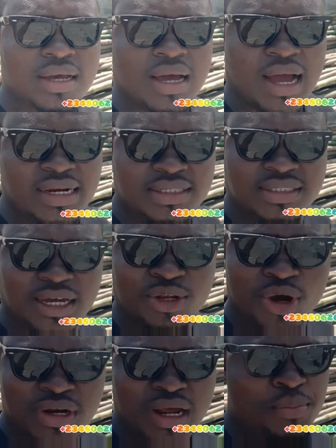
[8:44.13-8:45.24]
and it's
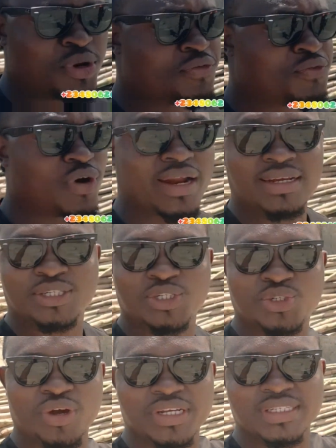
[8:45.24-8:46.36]
another beautiful and a
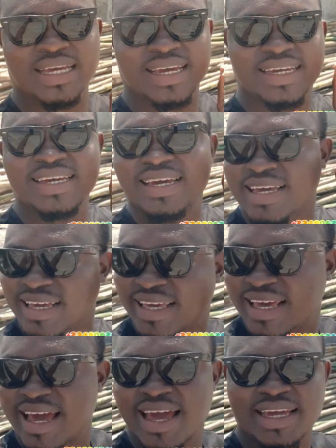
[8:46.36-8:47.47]
sunny day
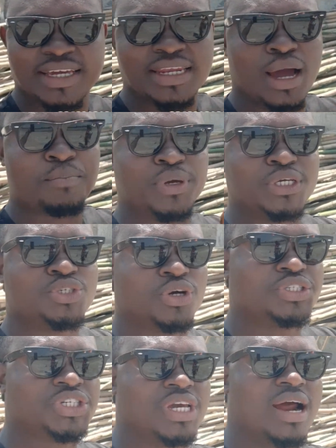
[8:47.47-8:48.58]
here in
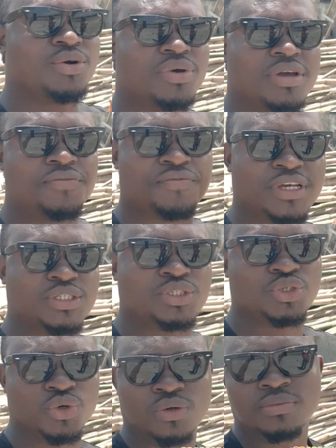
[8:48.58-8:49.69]
Abidjan GRA Phase
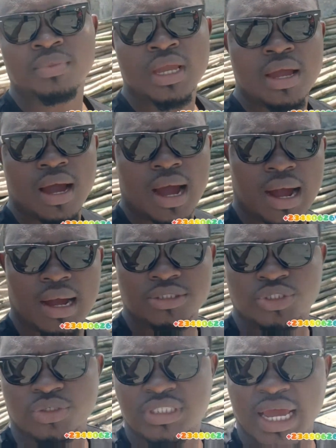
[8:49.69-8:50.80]
2.
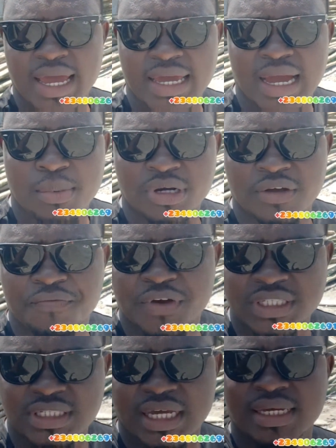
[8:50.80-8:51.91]
Today I'm on a
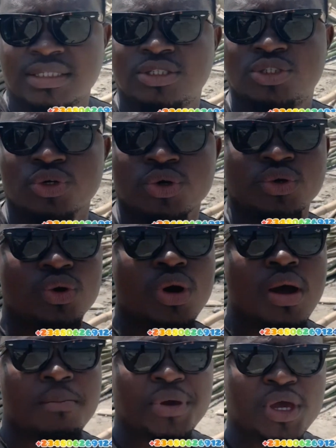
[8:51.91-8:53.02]
visit to
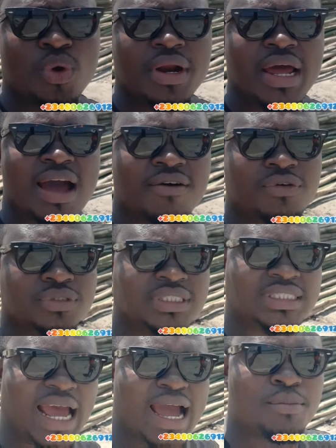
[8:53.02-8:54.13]
P1
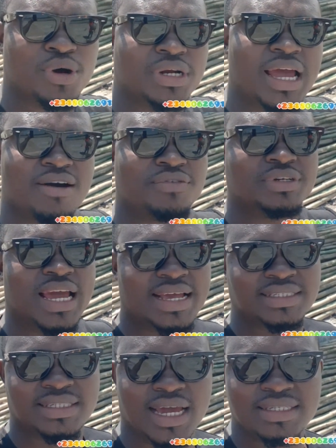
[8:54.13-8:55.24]
Heaven, Diamond Heaven
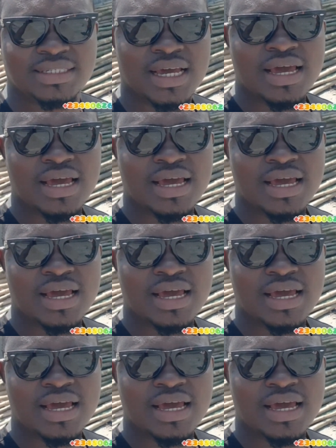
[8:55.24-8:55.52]
Estate.